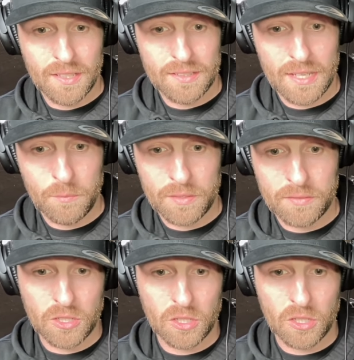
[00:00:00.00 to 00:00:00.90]
Then we've
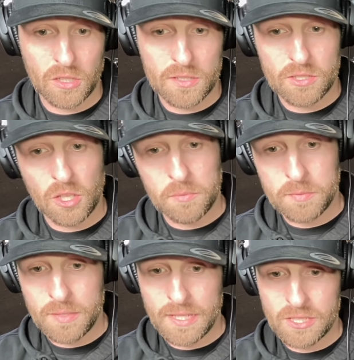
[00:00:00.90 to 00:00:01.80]
got top
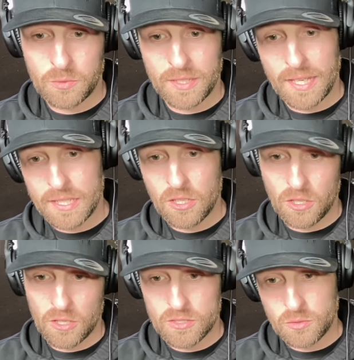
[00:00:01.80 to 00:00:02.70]
speed, 28
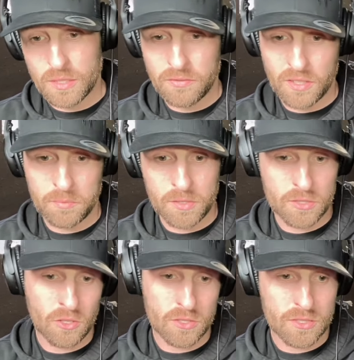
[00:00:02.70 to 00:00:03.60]
knots, 25 plus
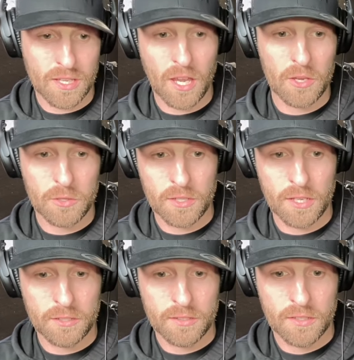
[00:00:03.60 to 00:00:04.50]
knots. So, you
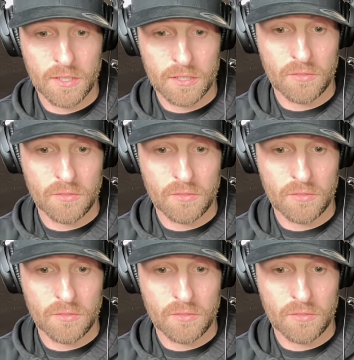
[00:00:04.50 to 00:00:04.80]
know, the